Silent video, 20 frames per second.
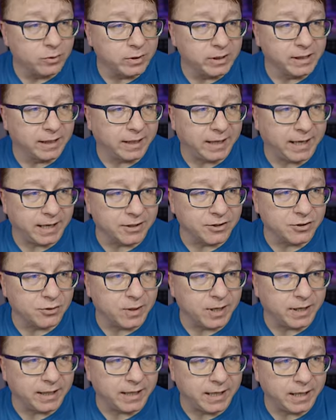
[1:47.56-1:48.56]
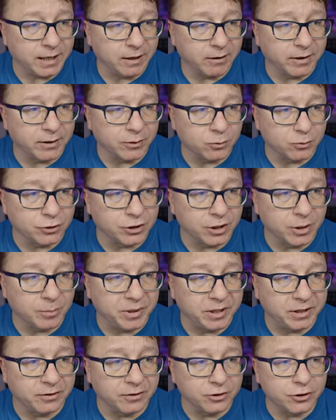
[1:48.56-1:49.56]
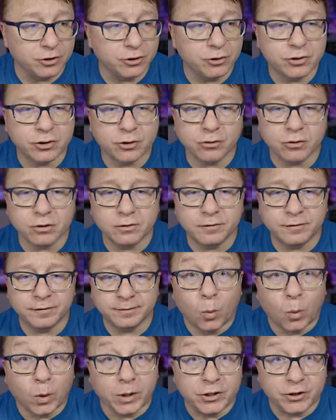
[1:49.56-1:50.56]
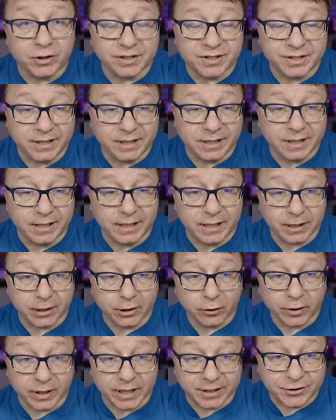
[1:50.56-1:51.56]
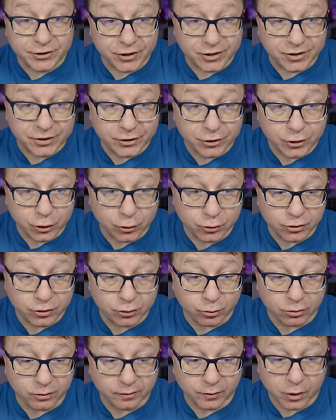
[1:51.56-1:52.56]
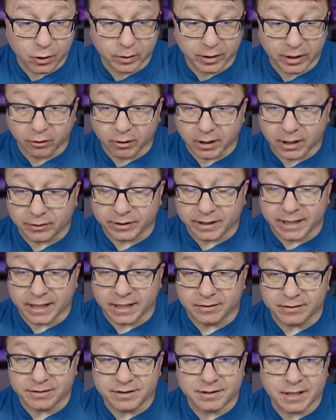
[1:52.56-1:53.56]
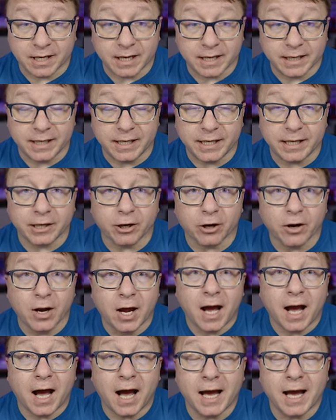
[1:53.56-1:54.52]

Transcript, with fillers: we'll click cancel out of here and we'll jump into the juice groove. What you can see here is just a juice groove going around the outside here.